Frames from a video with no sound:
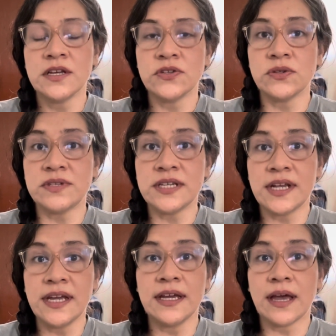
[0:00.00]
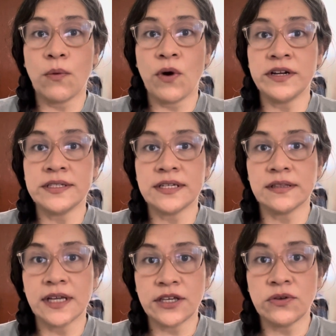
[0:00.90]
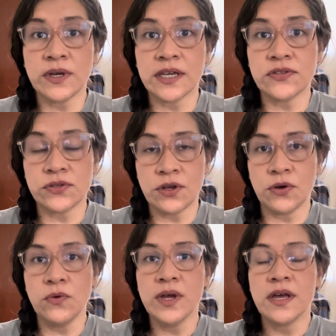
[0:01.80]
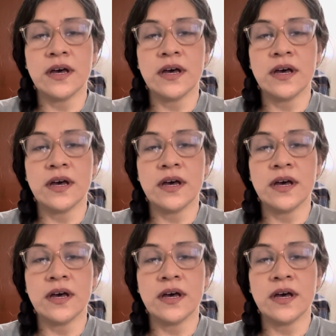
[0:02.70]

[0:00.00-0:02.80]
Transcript: So today I wanted to let you guys know